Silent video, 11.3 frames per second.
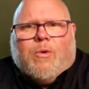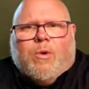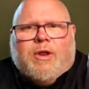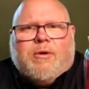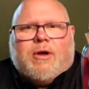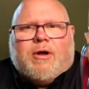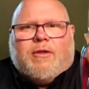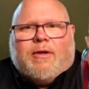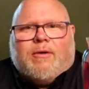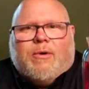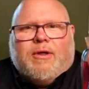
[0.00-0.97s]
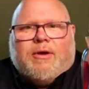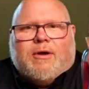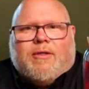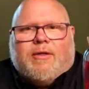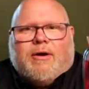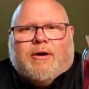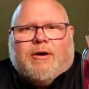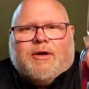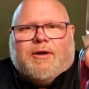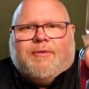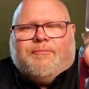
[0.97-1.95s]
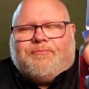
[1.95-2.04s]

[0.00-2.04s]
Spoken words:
what do you call that? What do you call that, RJ?